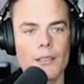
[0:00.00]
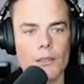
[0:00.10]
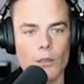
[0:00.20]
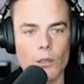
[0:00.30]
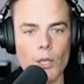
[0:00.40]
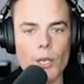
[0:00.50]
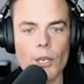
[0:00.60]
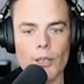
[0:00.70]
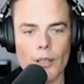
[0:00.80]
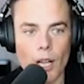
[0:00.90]

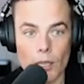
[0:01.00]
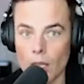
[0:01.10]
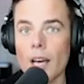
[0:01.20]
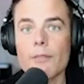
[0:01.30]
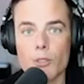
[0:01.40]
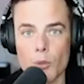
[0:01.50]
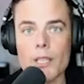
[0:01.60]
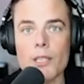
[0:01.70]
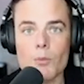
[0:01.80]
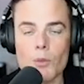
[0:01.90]
learn a lot of
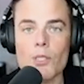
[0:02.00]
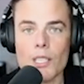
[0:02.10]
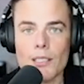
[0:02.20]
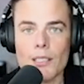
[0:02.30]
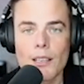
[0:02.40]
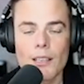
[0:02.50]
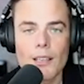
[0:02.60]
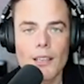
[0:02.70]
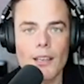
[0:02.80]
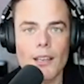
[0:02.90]
Queen's music.
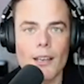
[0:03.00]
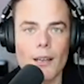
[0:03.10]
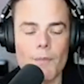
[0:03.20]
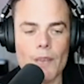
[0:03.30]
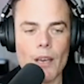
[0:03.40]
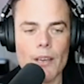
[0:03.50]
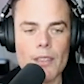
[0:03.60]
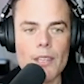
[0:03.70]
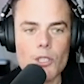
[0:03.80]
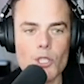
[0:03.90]
Now,
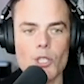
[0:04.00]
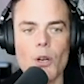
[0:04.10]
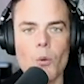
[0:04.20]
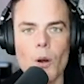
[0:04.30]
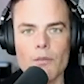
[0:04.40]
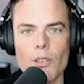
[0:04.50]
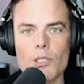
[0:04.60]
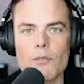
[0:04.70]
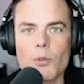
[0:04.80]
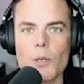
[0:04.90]
in this show, One
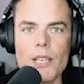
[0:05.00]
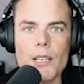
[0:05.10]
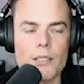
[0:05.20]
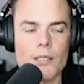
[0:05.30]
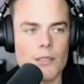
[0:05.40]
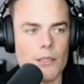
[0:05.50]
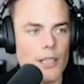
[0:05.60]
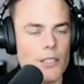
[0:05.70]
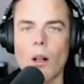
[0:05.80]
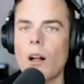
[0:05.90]
Vision of Queen,
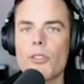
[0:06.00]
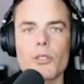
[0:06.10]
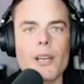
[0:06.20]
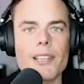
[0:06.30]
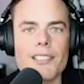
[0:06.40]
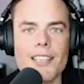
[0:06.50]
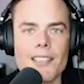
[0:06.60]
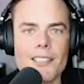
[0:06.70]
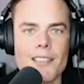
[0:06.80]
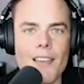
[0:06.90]
it's all the greatest
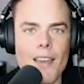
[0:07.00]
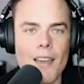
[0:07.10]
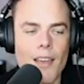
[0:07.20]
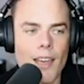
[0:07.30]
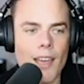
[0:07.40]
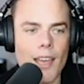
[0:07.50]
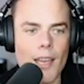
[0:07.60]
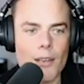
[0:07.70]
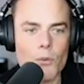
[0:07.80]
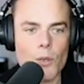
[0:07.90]
hits.
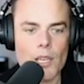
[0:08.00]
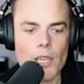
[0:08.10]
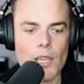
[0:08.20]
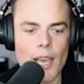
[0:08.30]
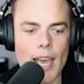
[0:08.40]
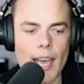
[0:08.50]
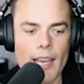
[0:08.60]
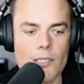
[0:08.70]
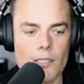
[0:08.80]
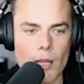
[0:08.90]
And we
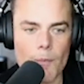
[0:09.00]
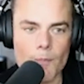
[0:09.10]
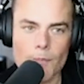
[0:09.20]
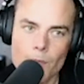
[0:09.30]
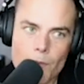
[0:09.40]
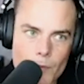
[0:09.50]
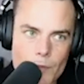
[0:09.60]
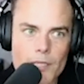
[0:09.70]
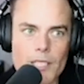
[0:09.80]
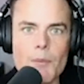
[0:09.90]
add some
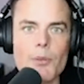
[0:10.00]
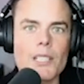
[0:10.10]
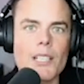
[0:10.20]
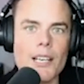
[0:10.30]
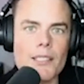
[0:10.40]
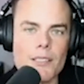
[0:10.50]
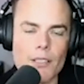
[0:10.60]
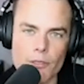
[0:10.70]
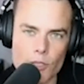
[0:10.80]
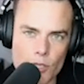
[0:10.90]
deeper cuts,
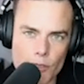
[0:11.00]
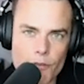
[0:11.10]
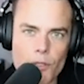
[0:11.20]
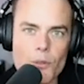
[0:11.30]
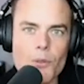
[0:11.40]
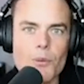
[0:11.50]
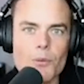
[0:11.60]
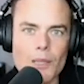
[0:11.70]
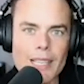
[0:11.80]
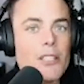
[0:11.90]
just a
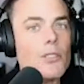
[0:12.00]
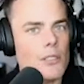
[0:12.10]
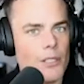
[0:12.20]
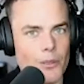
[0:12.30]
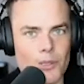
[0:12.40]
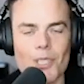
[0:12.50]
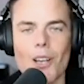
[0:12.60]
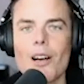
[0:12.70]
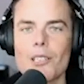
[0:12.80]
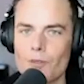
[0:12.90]
few lesser known
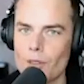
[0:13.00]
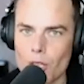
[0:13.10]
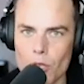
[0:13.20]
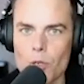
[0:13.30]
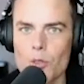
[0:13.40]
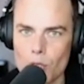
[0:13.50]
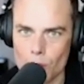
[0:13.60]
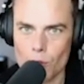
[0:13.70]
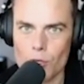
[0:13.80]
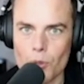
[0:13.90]
songs for the
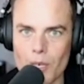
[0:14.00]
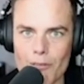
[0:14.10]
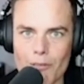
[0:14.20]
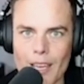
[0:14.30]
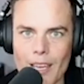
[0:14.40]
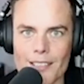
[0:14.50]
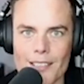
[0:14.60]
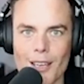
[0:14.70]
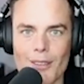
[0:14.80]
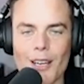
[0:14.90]
huge Queen
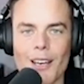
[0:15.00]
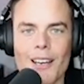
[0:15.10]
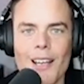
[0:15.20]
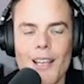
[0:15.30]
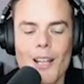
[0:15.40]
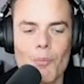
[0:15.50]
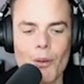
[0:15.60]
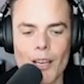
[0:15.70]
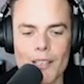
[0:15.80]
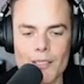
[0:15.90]
fans out there.
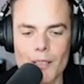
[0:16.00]
But